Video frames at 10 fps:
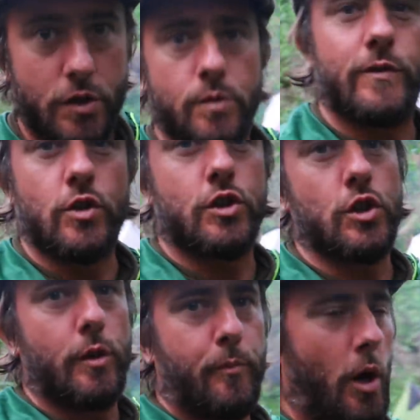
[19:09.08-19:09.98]
So we've just
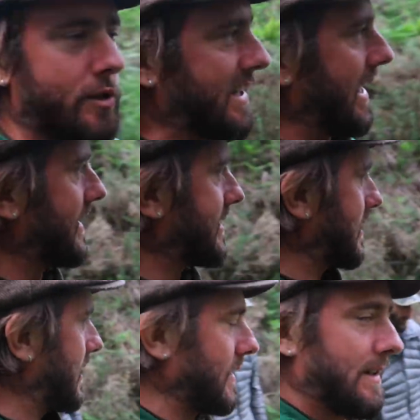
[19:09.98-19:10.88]
done a podcast,
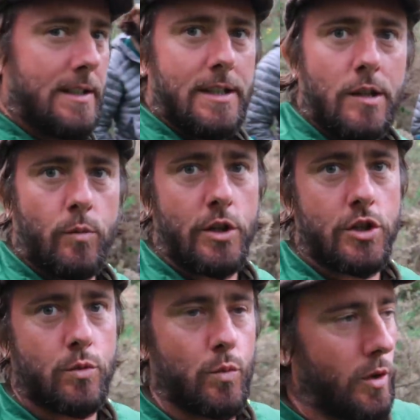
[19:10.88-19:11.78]

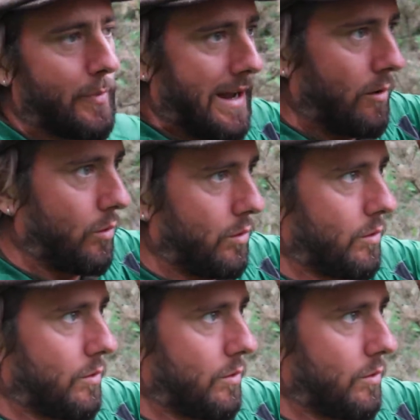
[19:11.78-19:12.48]
which will be out,